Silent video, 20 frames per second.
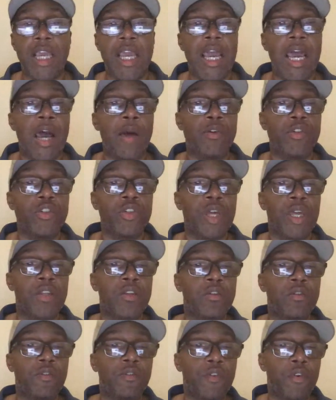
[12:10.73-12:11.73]
I was trying to
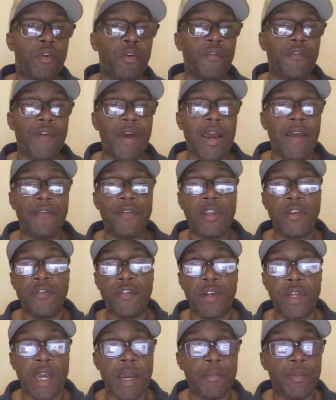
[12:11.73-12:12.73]
do four and five
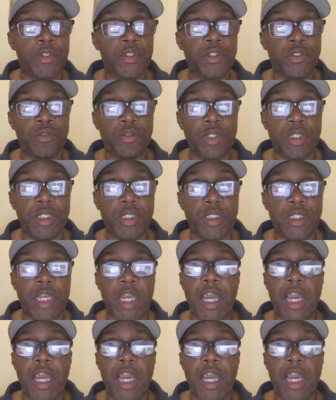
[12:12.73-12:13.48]
different opportunities.